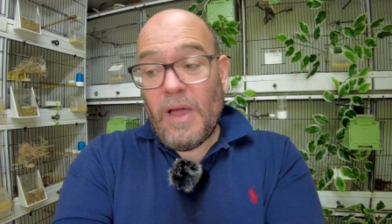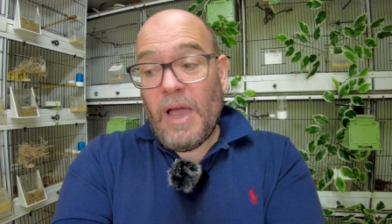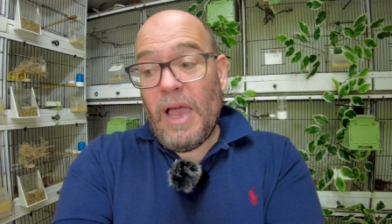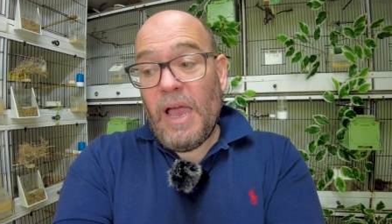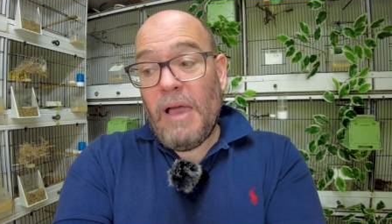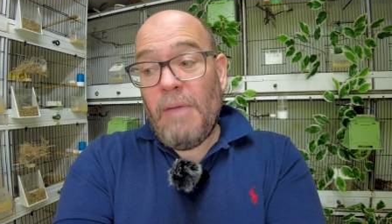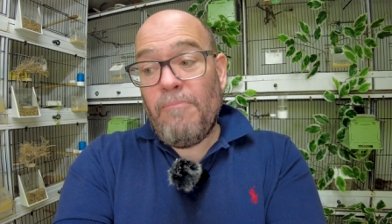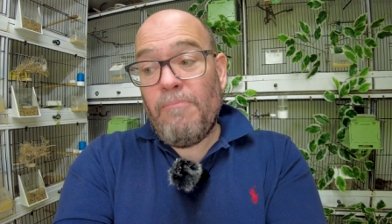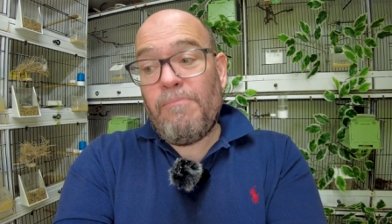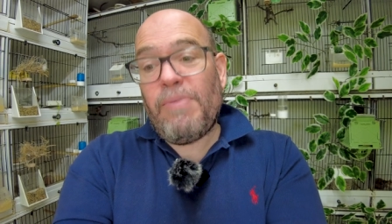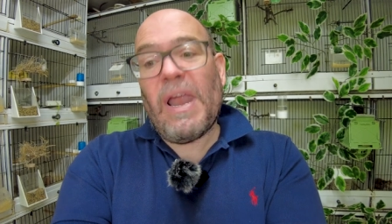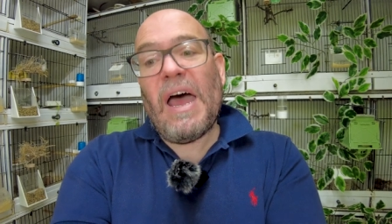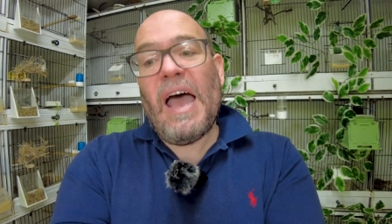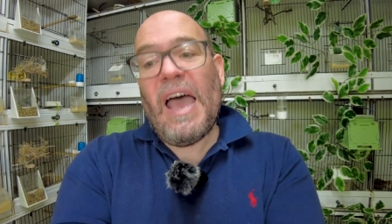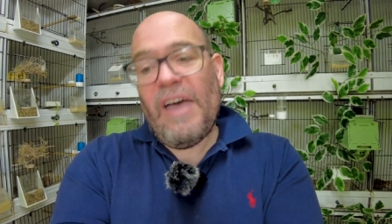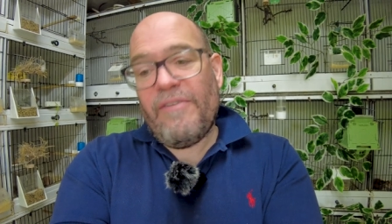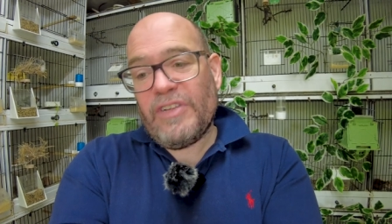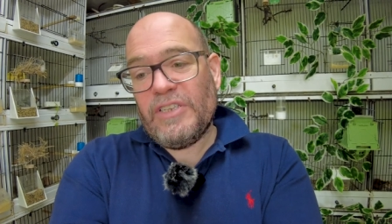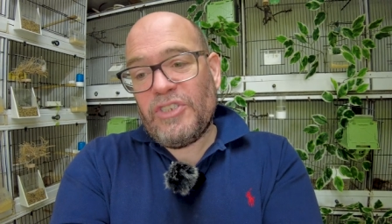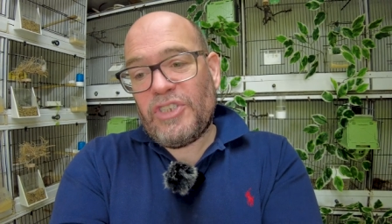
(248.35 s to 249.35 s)
but I
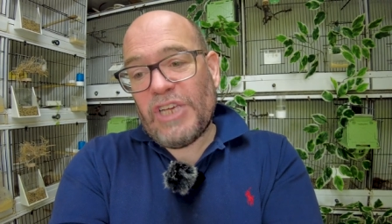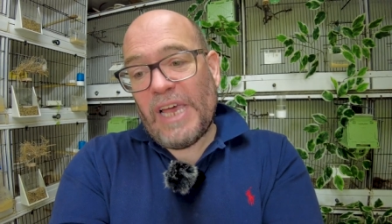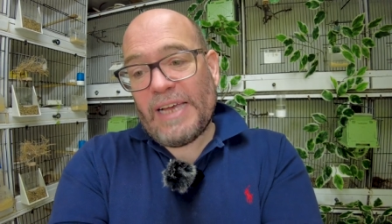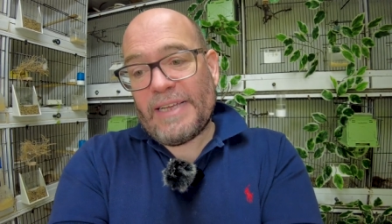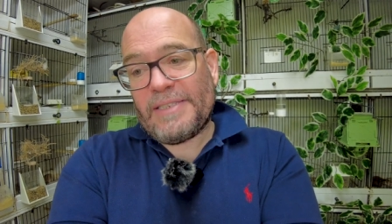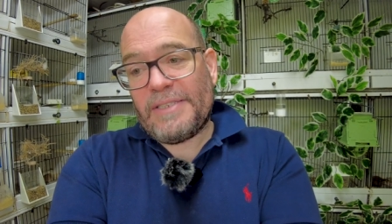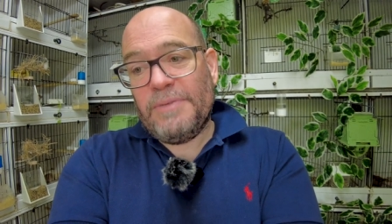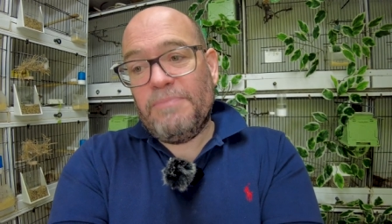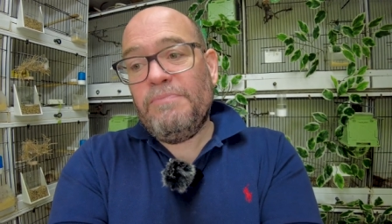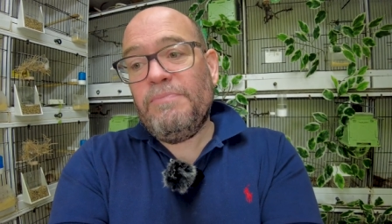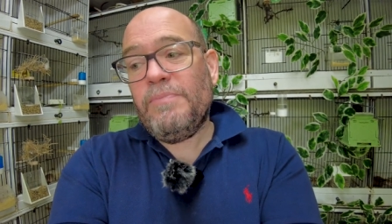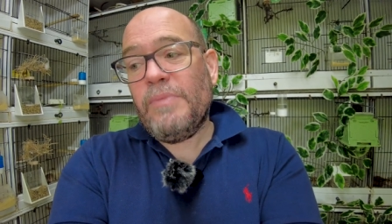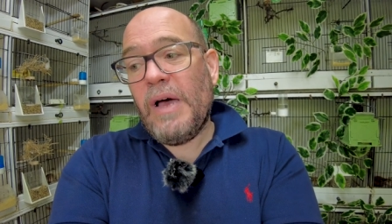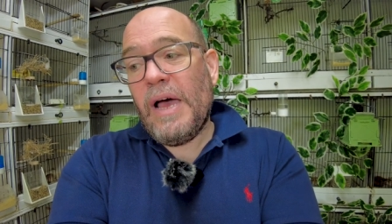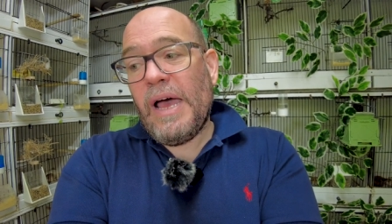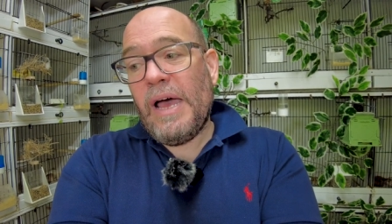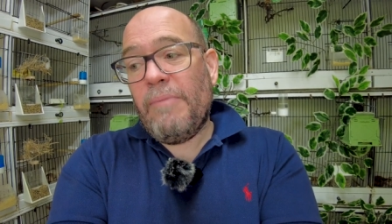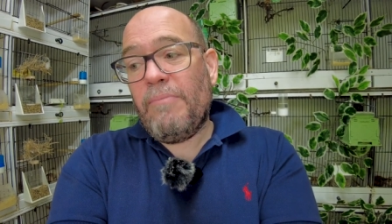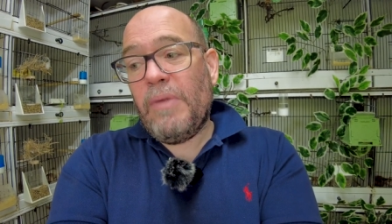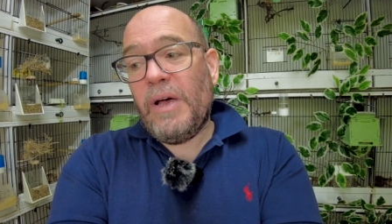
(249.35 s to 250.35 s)
haven't checked them
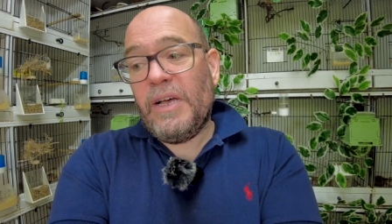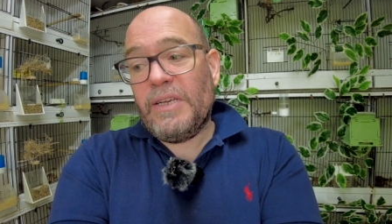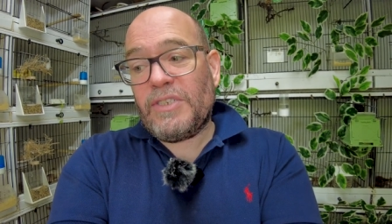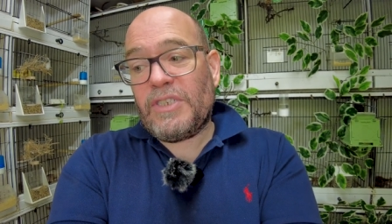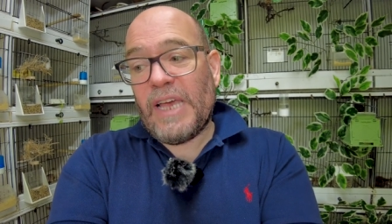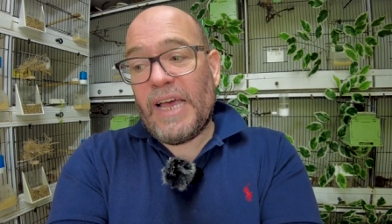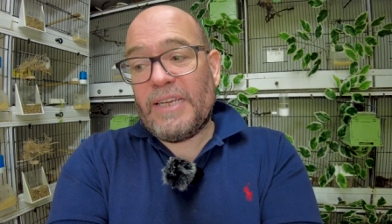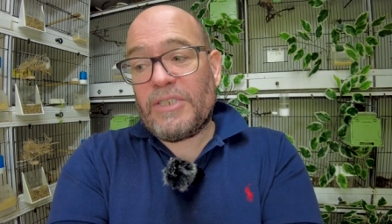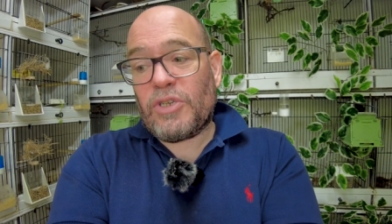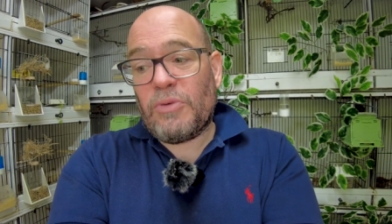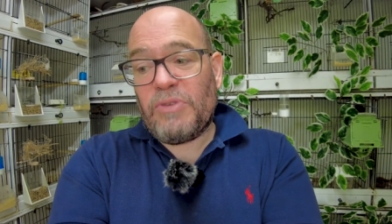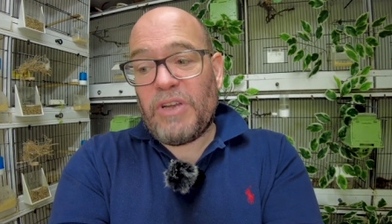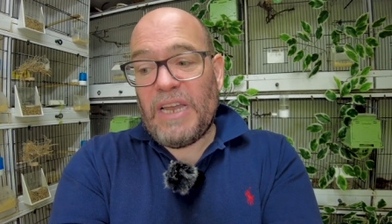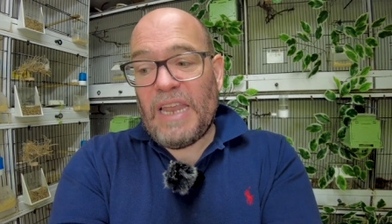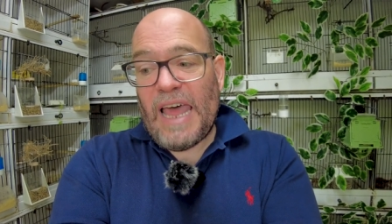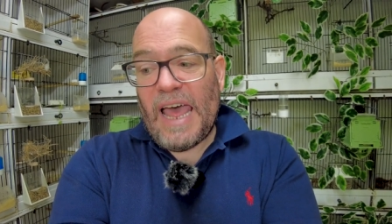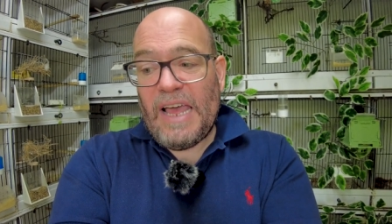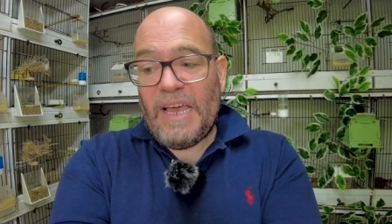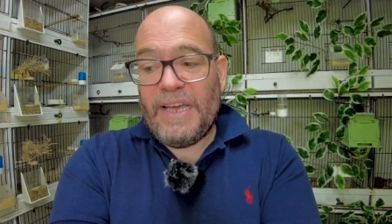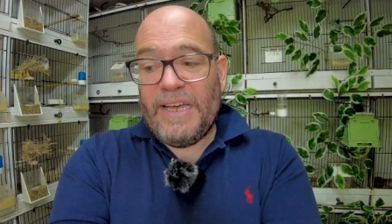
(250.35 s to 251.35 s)
as yet. So I'm going
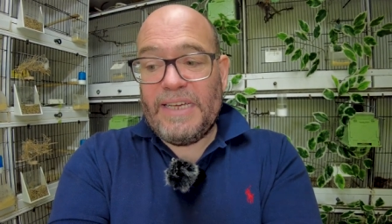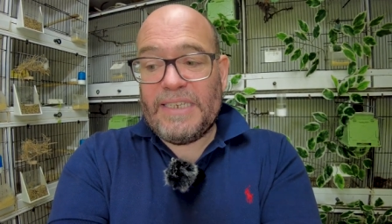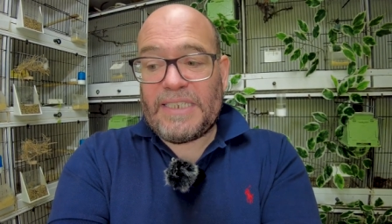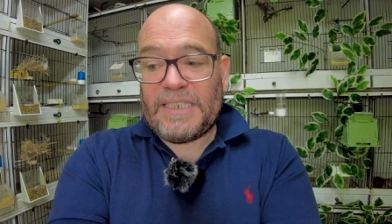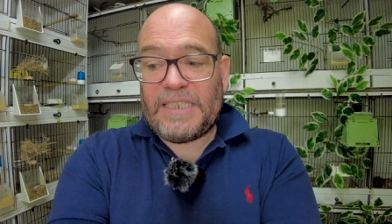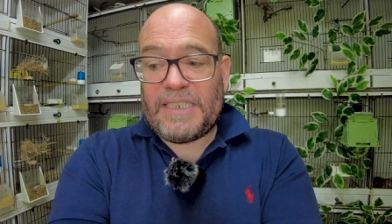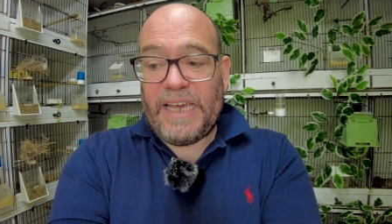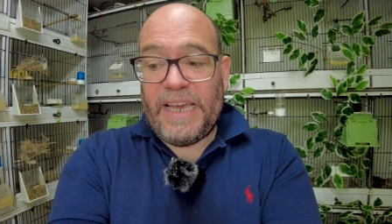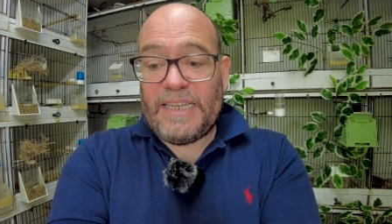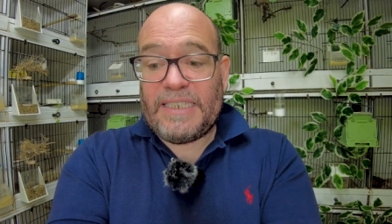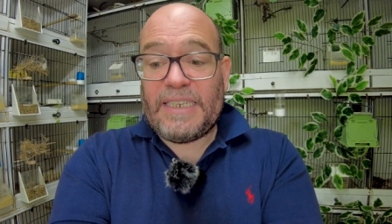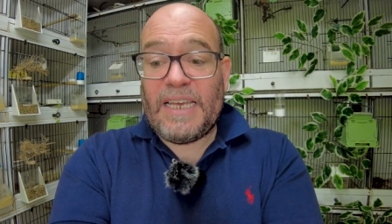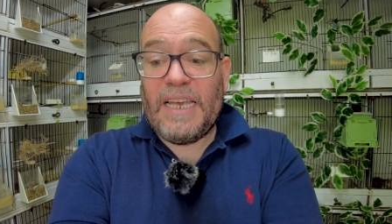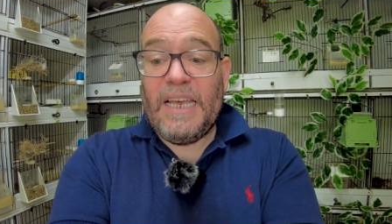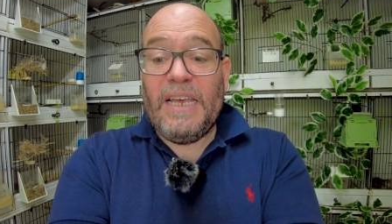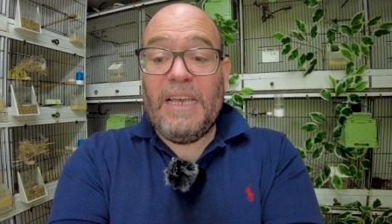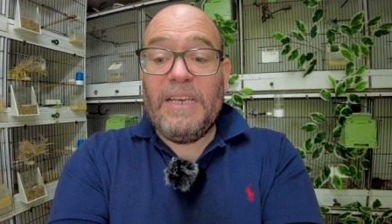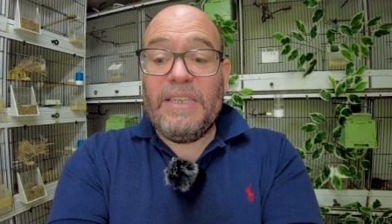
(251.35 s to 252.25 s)
to let her sit.